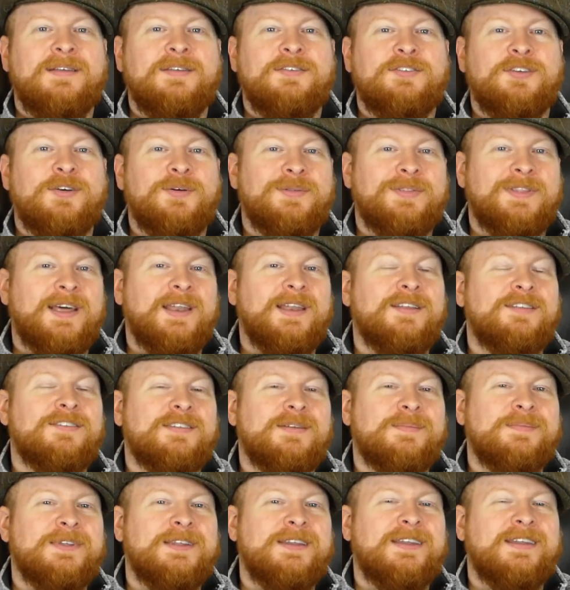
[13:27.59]
So that is
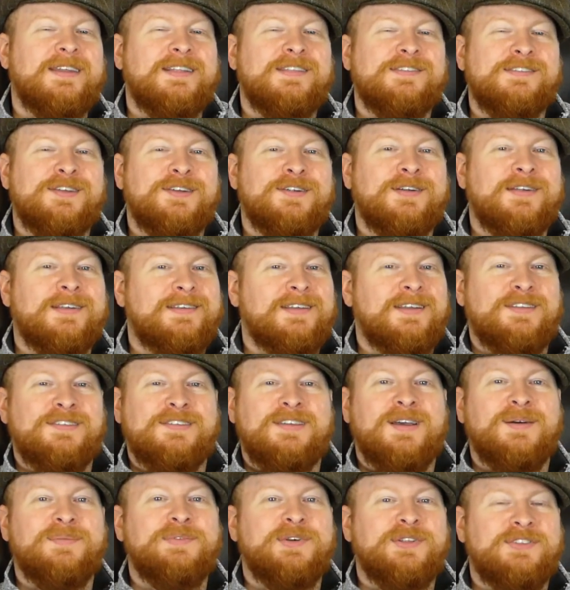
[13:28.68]
something to consider. It does
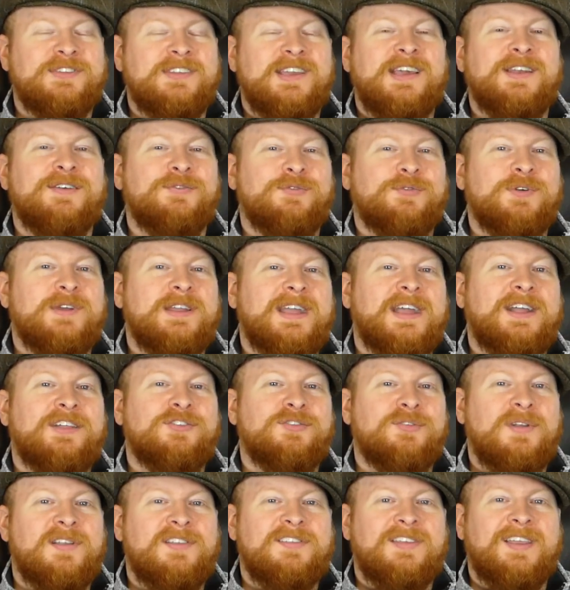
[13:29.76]
come with 10 free
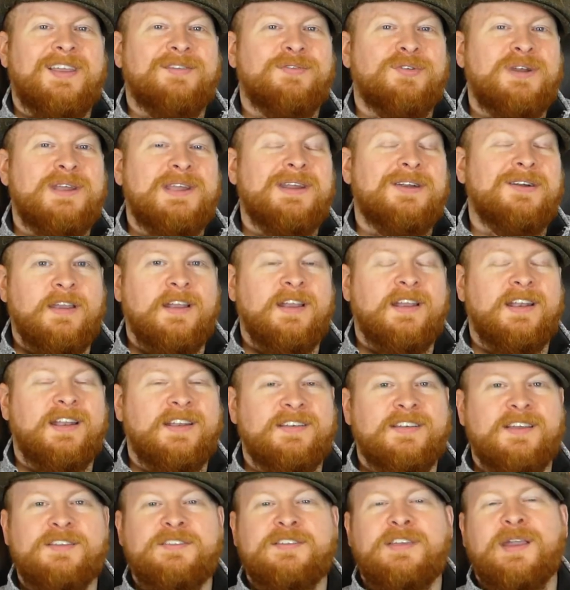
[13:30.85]
entries every year. And it
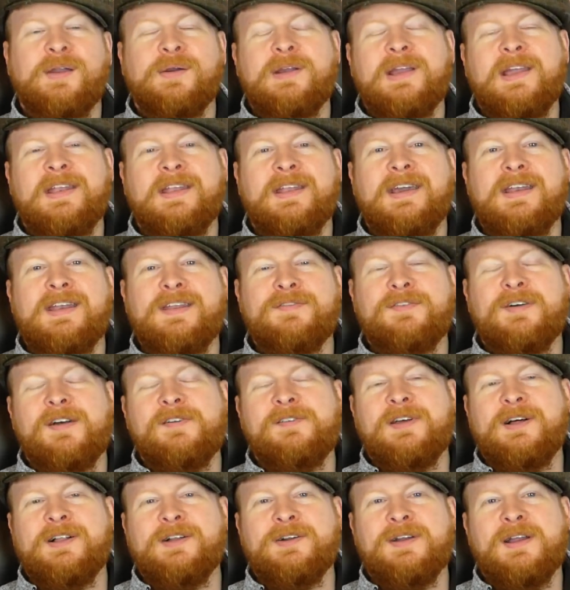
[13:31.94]
does carry a
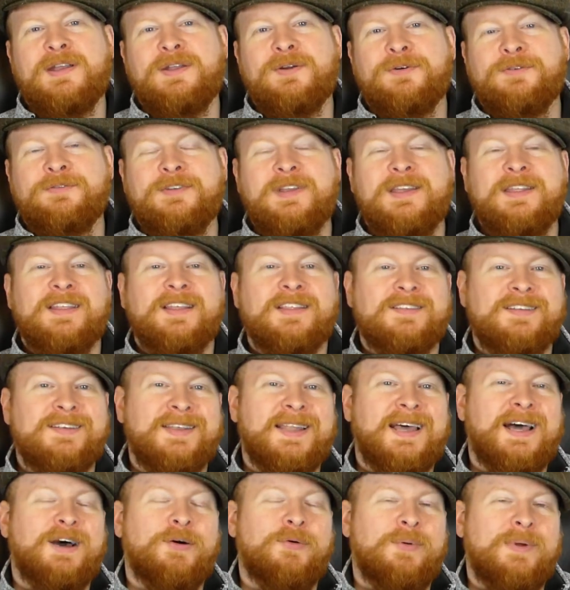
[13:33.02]
$95 annual fee that's
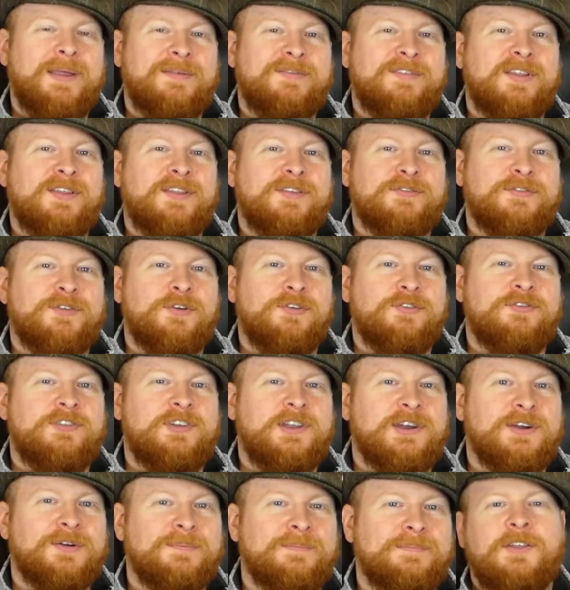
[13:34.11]
not waived in the first
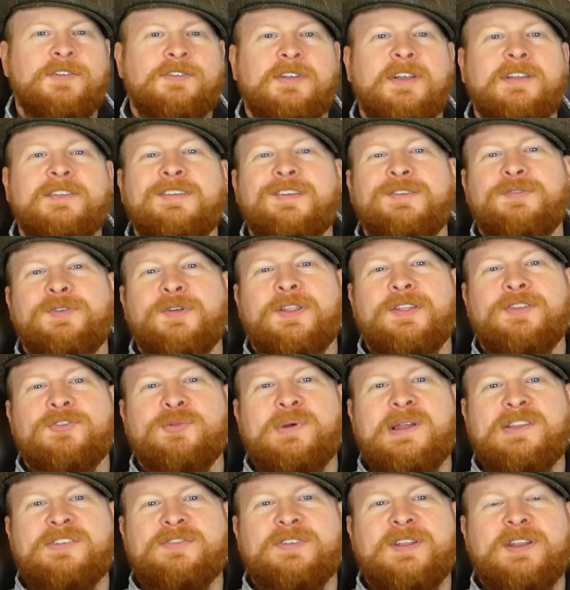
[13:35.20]
year. So that's it for this
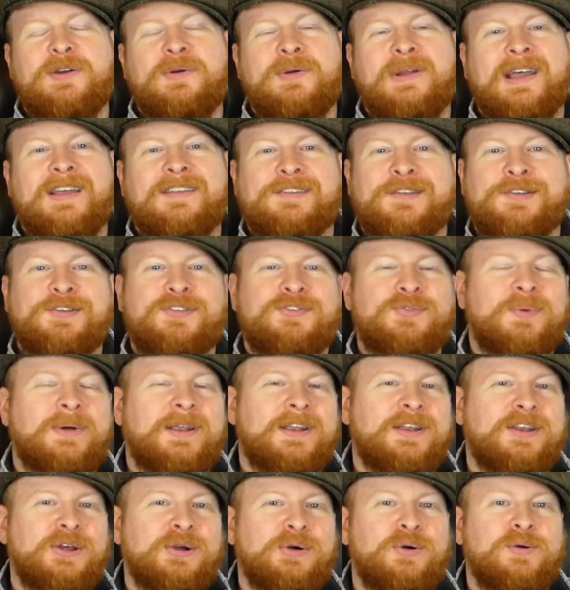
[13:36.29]
week's video, guys. I just
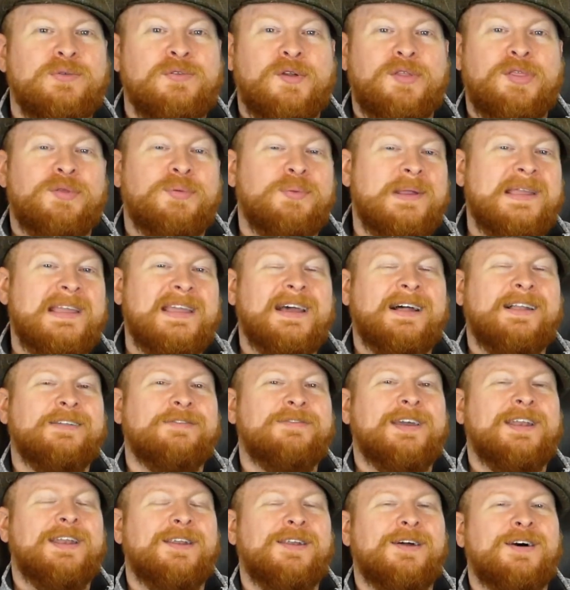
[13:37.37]
wanted to go over 3
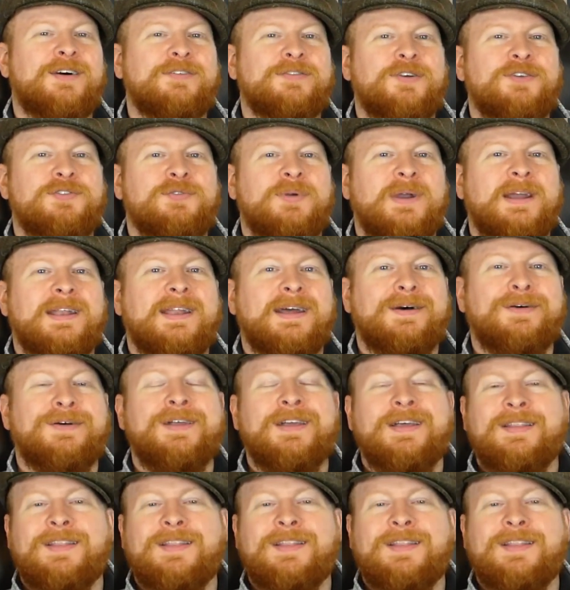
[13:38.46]
elevated offers right now.